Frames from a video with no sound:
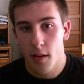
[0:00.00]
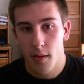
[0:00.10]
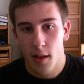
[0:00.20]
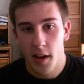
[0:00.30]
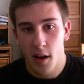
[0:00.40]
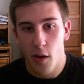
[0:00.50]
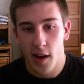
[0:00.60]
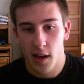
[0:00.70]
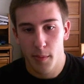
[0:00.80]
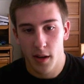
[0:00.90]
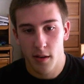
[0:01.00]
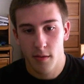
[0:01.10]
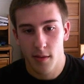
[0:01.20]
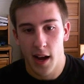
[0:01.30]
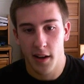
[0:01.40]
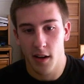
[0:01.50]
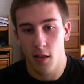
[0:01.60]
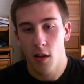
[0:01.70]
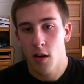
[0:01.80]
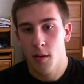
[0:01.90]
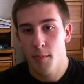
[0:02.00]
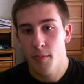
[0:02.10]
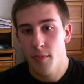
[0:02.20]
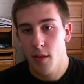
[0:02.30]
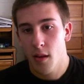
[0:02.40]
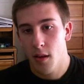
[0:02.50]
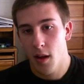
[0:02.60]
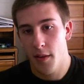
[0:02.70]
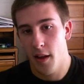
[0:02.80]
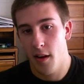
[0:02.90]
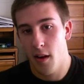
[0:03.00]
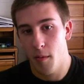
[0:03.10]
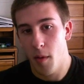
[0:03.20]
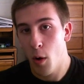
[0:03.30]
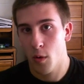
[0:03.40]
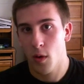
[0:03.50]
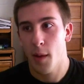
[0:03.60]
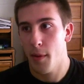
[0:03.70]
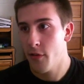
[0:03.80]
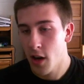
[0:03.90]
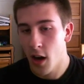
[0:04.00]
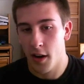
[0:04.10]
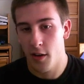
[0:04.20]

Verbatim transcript: And you know I could be adding an alarm, and then um, oh crap I forgot you